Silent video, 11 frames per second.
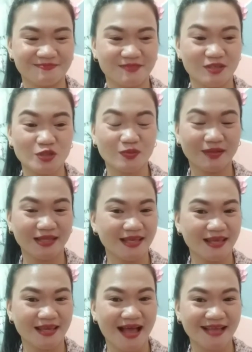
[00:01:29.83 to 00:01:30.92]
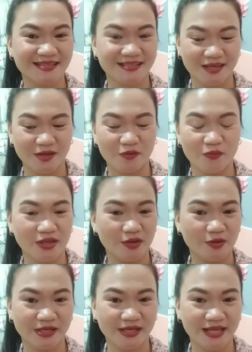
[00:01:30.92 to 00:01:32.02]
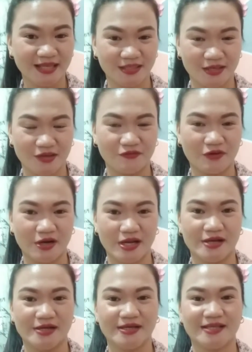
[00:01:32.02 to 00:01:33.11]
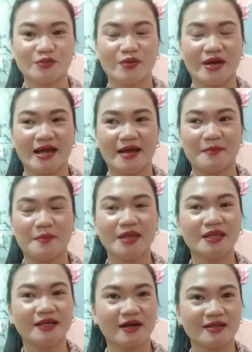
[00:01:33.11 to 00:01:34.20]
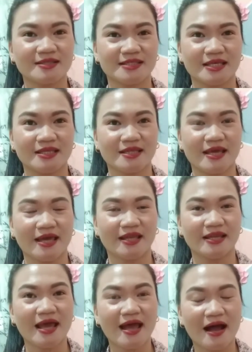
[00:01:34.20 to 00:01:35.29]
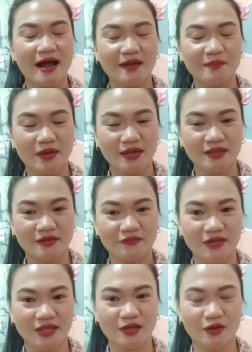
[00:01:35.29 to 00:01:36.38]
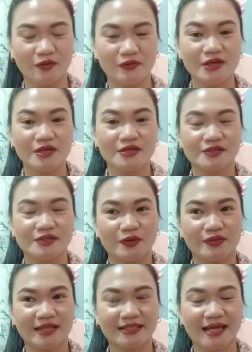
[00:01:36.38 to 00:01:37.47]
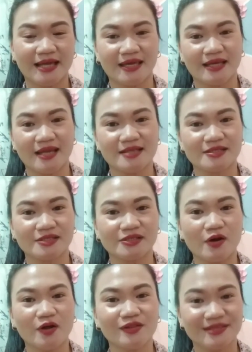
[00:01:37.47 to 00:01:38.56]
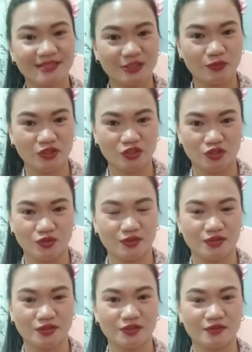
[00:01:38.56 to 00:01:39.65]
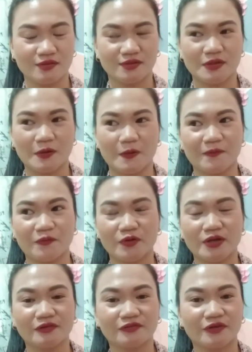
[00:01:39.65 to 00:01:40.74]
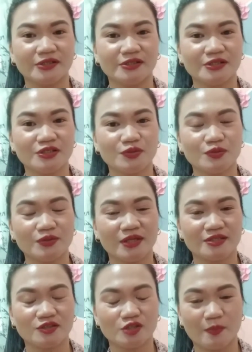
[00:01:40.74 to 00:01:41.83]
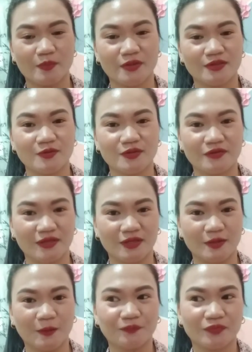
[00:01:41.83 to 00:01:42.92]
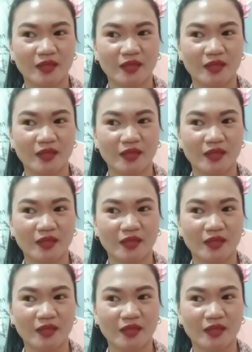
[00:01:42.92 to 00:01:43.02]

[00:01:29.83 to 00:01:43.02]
usually asking when you are dating a foreigner. That's why I made a content and I made a video so that I can answer all these questions. So without further ado, let's jump into the video.